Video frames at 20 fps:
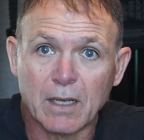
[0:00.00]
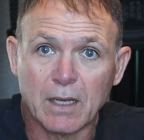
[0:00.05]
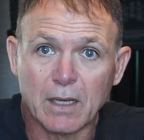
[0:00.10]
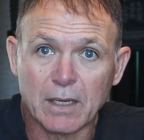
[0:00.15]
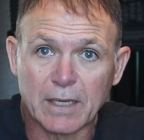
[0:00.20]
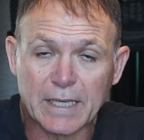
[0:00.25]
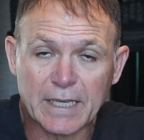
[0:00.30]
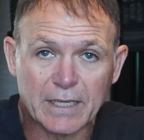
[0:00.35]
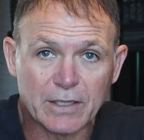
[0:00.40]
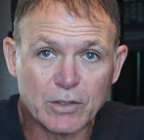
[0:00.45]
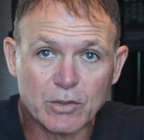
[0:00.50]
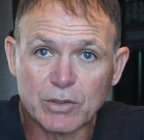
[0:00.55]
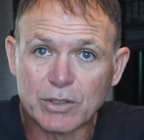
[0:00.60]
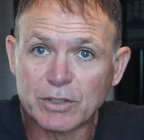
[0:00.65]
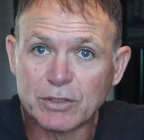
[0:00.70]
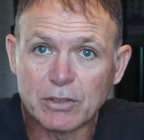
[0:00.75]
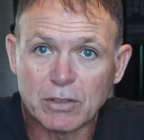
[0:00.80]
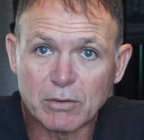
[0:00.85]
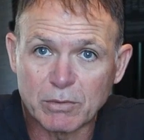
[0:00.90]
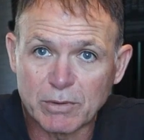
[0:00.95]
Again, you can
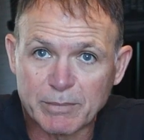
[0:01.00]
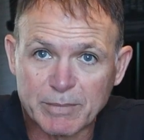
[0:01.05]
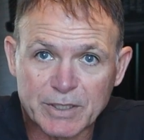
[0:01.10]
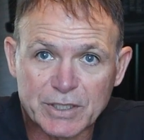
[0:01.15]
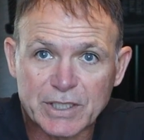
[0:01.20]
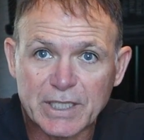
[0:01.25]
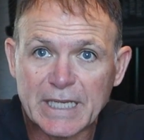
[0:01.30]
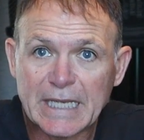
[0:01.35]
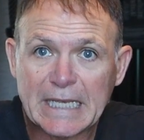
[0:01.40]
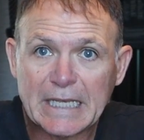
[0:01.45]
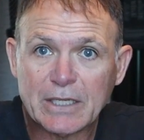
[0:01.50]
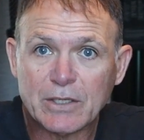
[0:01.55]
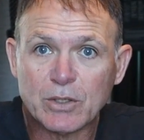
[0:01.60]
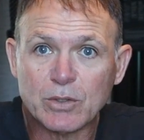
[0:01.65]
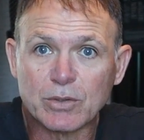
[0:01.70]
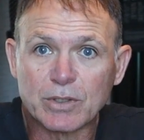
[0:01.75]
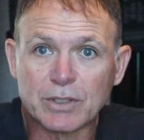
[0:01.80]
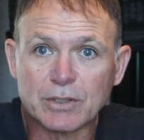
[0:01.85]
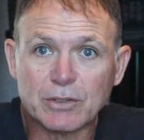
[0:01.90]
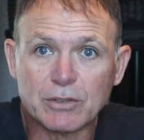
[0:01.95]
do it with machine.
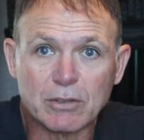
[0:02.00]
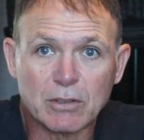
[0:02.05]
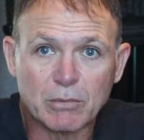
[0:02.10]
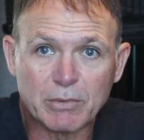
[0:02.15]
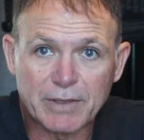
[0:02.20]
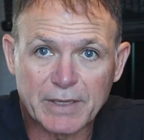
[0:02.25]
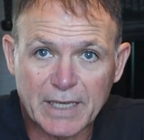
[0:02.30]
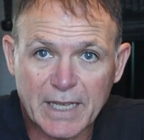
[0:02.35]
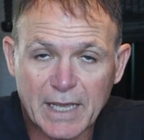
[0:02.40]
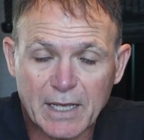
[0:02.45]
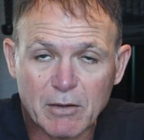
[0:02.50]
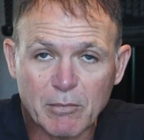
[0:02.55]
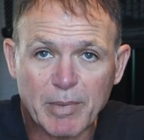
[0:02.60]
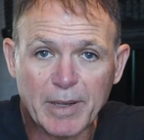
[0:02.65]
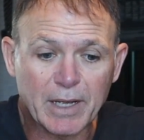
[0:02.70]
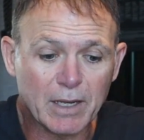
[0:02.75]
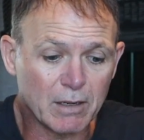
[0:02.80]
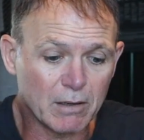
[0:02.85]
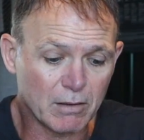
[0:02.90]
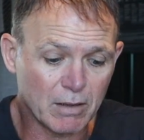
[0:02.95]
You can do it with a
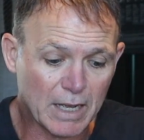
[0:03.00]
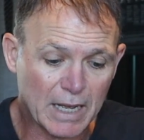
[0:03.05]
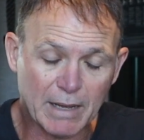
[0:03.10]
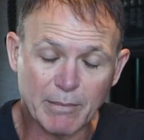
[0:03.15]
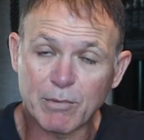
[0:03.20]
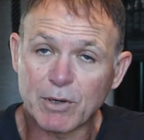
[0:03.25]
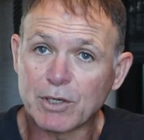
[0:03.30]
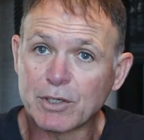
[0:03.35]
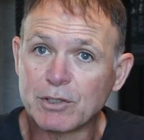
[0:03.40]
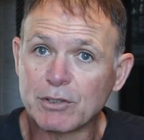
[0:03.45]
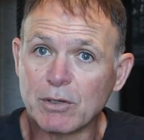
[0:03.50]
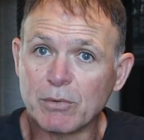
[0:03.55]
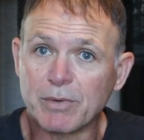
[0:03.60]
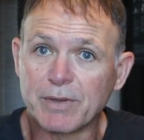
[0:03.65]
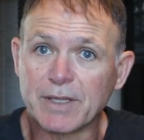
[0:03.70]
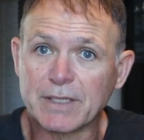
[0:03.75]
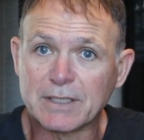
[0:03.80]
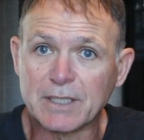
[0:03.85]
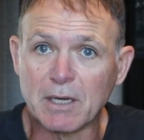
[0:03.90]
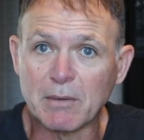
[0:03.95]
kettlebell. I'm going to do it
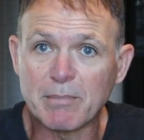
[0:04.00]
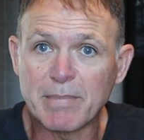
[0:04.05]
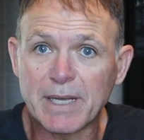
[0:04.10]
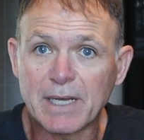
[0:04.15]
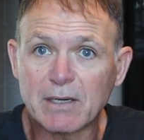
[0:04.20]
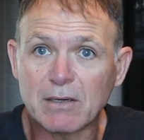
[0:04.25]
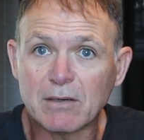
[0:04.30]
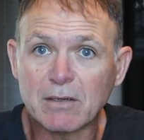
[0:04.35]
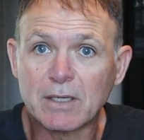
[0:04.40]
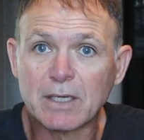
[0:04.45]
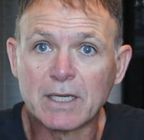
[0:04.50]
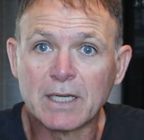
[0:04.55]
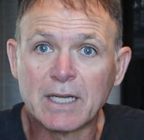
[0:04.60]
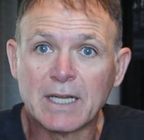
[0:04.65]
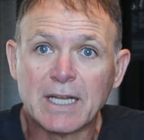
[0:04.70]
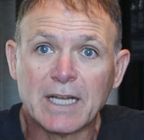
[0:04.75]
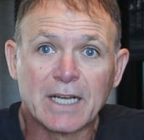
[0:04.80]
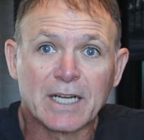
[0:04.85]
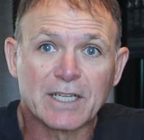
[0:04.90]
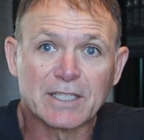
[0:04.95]
with a dumbbell
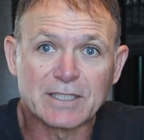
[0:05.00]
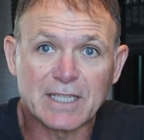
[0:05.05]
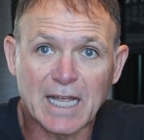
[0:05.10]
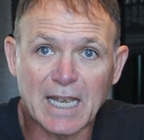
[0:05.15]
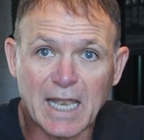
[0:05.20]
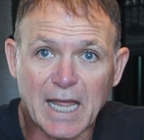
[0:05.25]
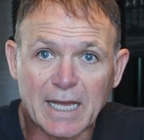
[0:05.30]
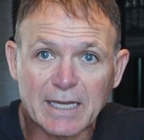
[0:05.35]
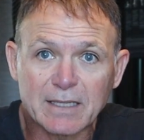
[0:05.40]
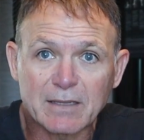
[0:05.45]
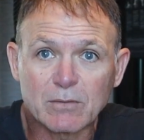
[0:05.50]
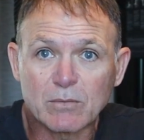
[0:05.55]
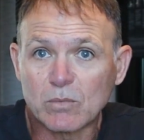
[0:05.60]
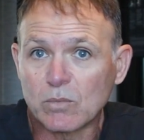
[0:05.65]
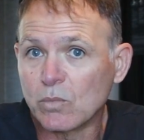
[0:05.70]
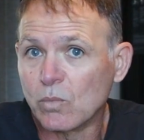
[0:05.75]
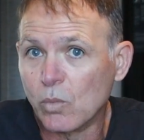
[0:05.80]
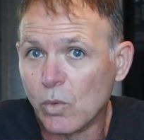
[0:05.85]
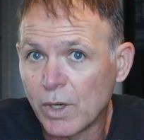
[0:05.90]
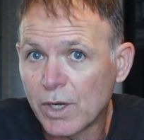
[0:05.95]
because I like
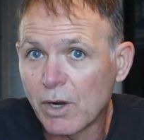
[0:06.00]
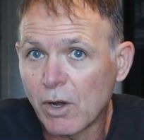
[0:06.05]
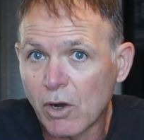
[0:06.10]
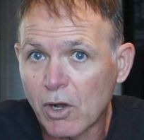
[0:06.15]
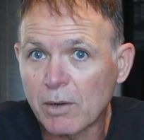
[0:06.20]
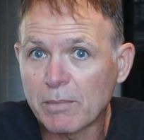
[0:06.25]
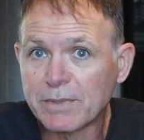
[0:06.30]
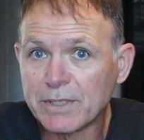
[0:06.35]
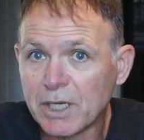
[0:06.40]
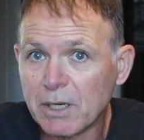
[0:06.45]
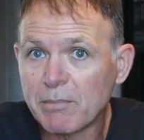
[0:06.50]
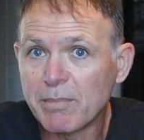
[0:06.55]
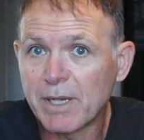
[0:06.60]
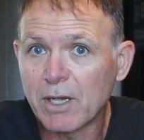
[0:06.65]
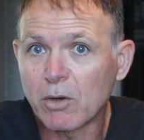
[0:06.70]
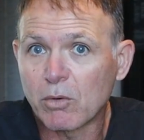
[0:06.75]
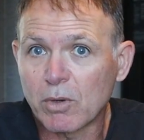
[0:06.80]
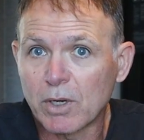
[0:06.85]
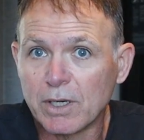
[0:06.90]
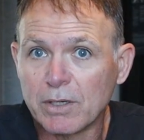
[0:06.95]
one-arm
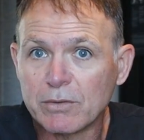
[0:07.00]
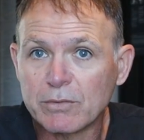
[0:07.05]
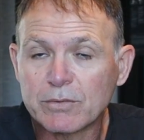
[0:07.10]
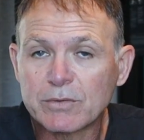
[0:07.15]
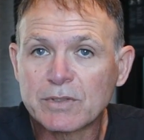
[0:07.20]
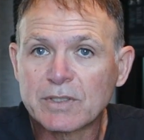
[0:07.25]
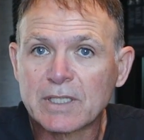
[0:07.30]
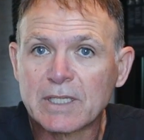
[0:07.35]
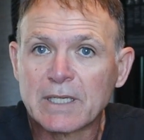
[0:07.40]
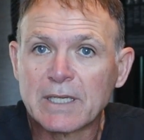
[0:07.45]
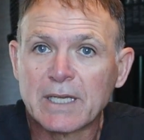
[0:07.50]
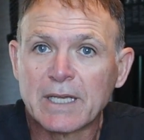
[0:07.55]
dumbbell rows.